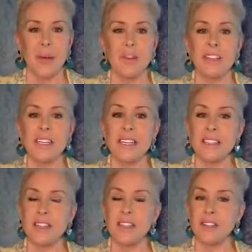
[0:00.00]
with the
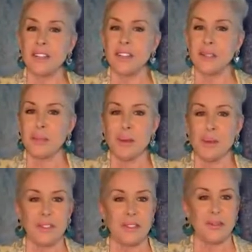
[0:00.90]
endless
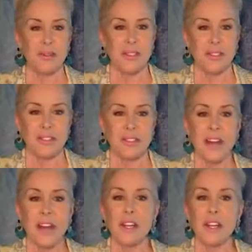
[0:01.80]
testimonies of visions